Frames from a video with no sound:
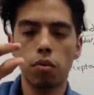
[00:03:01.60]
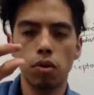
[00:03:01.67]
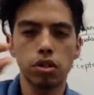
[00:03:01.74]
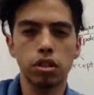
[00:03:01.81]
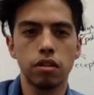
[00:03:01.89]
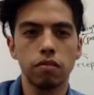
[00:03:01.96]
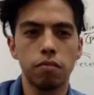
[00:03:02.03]

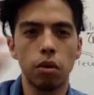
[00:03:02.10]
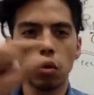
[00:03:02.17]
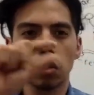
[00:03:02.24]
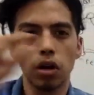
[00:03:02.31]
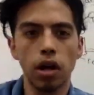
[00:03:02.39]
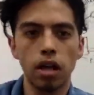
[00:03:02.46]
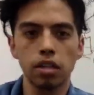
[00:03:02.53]
portion of
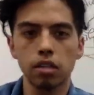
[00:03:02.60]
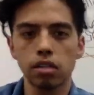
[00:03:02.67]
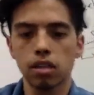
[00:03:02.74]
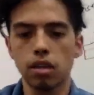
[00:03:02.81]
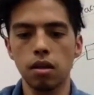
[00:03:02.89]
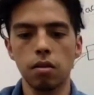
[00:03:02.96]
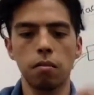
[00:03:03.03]
polar heads,
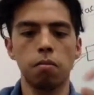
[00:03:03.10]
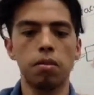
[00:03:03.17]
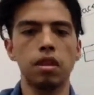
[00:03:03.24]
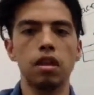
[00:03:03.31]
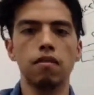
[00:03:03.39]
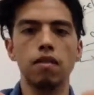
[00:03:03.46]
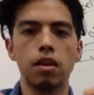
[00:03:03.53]
but
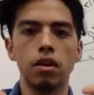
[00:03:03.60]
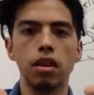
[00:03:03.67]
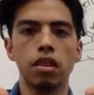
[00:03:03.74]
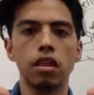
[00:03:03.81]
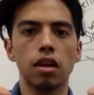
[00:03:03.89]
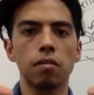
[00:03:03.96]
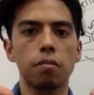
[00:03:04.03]
then a very
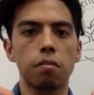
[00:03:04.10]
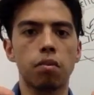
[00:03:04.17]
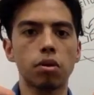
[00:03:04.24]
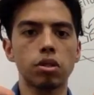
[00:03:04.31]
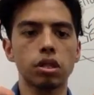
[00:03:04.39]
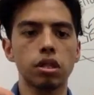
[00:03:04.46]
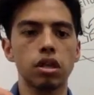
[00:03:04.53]
thick
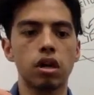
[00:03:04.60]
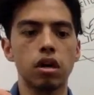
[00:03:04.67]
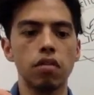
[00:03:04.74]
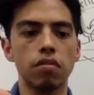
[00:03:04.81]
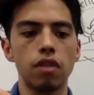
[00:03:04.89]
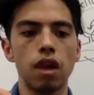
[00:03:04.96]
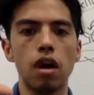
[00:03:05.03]
portion
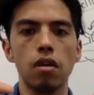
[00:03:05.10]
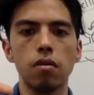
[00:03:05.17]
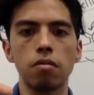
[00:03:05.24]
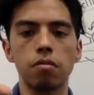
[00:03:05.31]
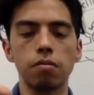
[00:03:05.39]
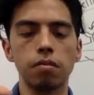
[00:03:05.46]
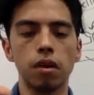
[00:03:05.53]
of
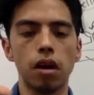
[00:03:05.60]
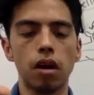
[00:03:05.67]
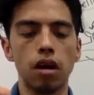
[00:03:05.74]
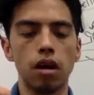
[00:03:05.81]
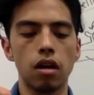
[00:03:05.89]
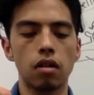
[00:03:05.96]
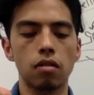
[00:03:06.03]

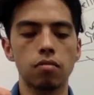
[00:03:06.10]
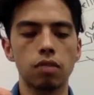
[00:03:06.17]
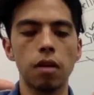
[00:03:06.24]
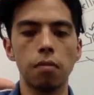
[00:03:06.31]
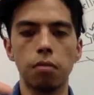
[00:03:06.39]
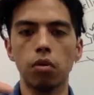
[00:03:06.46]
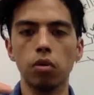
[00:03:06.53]

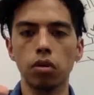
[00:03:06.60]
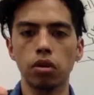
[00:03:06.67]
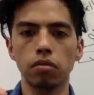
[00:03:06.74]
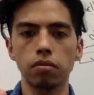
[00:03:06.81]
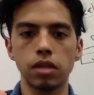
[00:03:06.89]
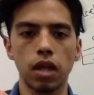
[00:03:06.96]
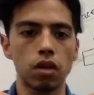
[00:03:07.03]
nonpolar
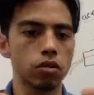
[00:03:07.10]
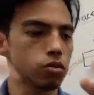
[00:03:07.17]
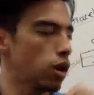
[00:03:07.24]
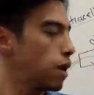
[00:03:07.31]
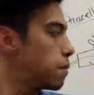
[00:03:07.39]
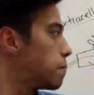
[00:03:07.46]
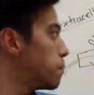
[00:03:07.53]
tails,
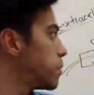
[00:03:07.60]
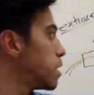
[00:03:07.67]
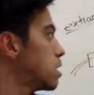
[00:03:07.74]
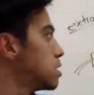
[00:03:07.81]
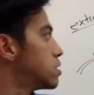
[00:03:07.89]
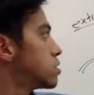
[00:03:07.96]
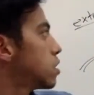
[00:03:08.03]
right?
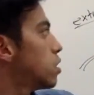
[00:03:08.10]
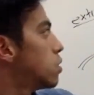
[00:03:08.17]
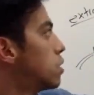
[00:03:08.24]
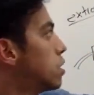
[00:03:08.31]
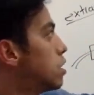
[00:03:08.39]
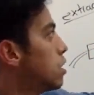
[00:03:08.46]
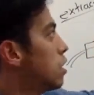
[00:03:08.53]

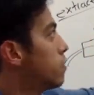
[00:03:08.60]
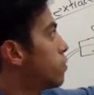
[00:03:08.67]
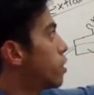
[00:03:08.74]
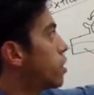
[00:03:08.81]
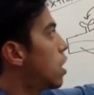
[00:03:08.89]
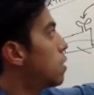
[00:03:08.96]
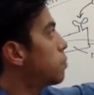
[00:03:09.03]
So for
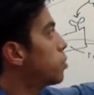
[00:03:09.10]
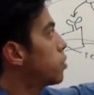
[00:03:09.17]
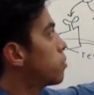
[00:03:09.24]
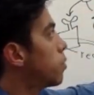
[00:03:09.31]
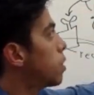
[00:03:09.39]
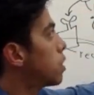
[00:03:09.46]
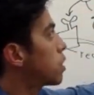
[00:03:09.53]
a
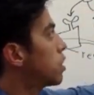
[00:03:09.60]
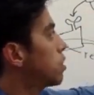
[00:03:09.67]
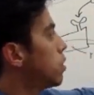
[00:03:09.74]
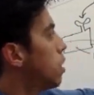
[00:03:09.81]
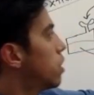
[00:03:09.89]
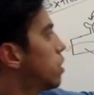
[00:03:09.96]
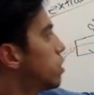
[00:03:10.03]
nonpolar
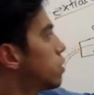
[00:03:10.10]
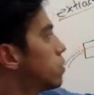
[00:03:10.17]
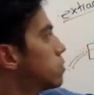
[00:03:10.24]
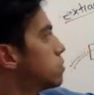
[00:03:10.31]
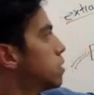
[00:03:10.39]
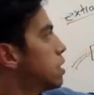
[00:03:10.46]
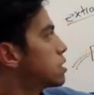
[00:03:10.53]
molecule, although
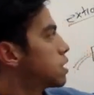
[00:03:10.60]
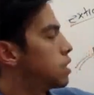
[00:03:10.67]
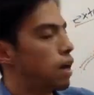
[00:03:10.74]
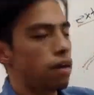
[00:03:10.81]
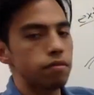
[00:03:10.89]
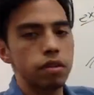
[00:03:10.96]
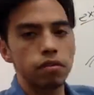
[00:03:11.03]
it's going to
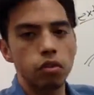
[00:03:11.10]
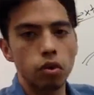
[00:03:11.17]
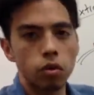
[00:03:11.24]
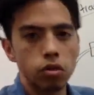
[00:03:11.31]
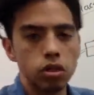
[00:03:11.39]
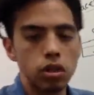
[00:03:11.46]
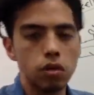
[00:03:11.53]
have
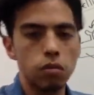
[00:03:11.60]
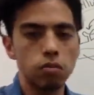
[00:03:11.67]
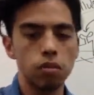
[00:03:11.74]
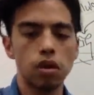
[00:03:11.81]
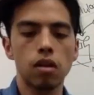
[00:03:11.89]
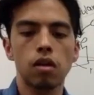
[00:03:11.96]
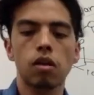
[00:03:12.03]
difficulty
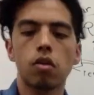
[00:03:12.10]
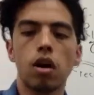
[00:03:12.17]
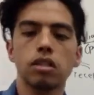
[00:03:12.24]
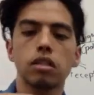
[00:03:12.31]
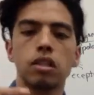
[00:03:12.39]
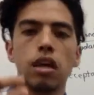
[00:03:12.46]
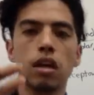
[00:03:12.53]

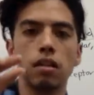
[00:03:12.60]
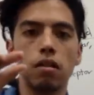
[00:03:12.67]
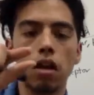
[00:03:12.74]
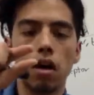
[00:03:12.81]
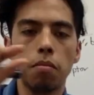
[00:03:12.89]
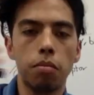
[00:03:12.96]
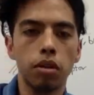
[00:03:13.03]
crossing that
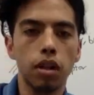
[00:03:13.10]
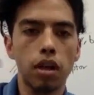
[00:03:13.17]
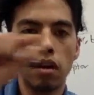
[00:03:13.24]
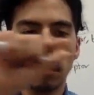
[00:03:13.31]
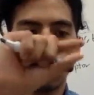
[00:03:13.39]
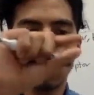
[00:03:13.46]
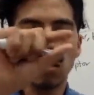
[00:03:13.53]

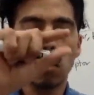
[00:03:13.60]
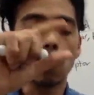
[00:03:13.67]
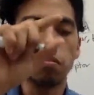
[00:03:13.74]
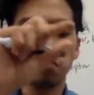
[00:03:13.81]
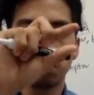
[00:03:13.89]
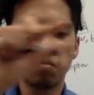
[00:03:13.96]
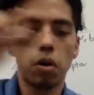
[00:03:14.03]
nonpolarity
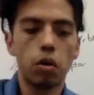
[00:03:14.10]
or